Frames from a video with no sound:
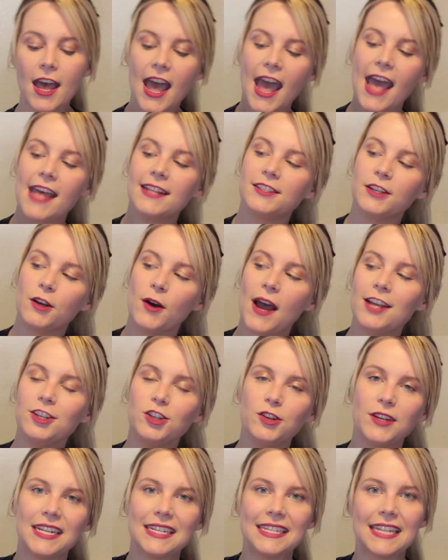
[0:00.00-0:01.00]
And so as
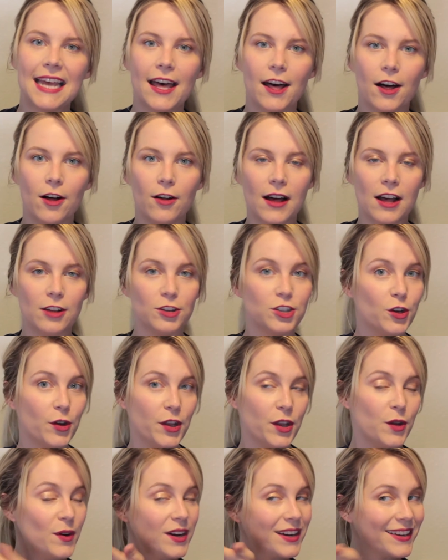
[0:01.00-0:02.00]
you can tell, I'll show
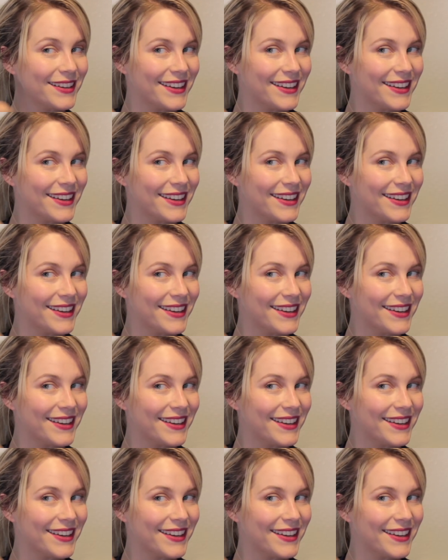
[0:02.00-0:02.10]
you